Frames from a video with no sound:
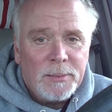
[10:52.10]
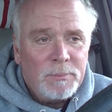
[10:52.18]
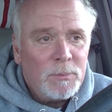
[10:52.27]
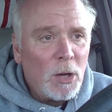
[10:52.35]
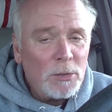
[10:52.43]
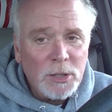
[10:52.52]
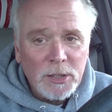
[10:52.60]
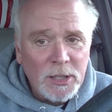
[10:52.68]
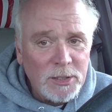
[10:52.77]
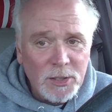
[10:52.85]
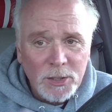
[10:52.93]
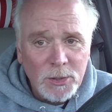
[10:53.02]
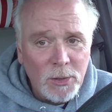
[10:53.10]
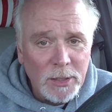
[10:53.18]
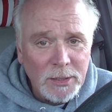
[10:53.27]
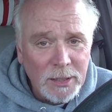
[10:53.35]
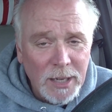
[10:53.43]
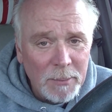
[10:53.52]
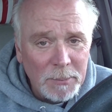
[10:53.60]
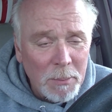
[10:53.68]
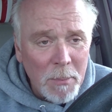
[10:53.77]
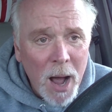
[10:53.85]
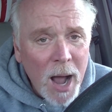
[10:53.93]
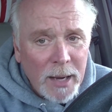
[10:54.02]
Those are just the stories that come to
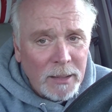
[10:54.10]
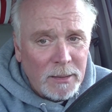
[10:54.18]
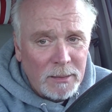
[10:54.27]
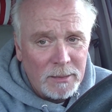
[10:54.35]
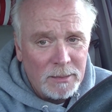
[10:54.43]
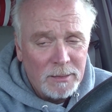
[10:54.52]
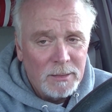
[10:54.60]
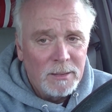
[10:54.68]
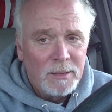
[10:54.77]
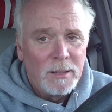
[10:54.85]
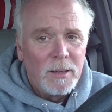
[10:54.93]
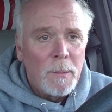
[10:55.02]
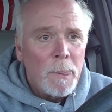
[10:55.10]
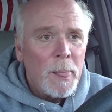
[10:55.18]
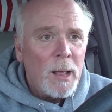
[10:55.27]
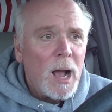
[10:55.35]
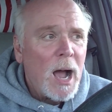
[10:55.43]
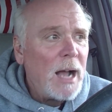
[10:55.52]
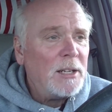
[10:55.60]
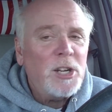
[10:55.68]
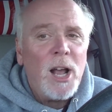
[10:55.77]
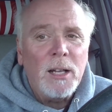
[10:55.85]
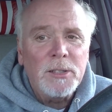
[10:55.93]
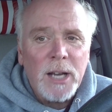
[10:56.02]
mind. I
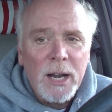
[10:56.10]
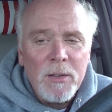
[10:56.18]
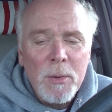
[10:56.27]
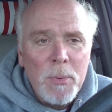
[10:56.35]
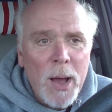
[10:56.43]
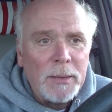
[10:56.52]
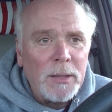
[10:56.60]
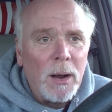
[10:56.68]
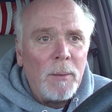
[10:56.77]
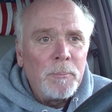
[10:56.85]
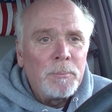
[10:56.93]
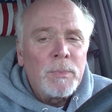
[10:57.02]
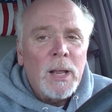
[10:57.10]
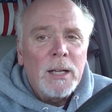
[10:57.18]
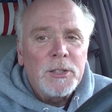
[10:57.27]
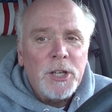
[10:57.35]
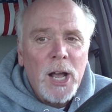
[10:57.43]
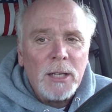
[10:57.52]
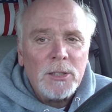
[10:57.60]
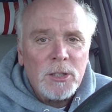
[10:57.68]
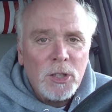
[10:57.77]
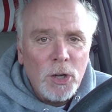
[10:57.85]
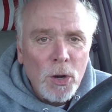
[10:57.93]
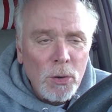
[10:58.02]
challenge any of you out there, just
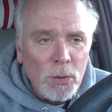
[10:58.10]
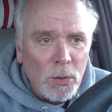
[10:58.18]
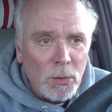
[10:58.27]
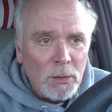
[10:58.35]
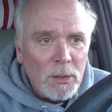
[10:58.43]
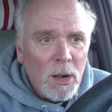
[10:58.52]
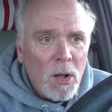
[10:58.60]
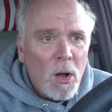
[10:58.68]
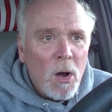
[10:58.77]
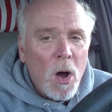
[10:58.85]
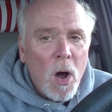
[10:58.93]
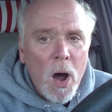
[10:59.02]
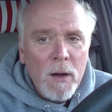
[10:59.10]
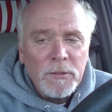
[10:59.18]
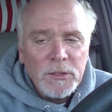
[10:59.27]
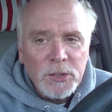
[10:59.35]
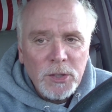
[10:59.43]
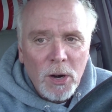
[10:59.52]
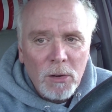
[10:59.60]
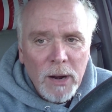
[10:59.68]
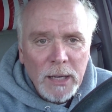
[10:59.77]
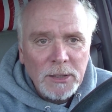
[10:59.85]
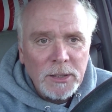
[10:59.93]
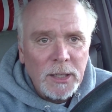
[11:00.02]
Google officer
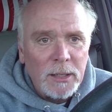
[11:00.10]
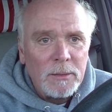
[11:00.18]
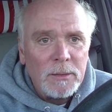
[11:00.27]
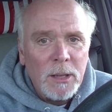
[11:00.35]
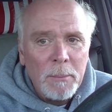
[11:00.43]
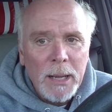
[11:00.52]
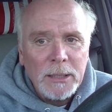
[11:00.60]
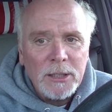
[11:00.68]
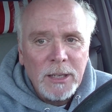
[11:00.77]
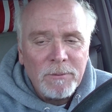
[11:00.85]
arrested, domestic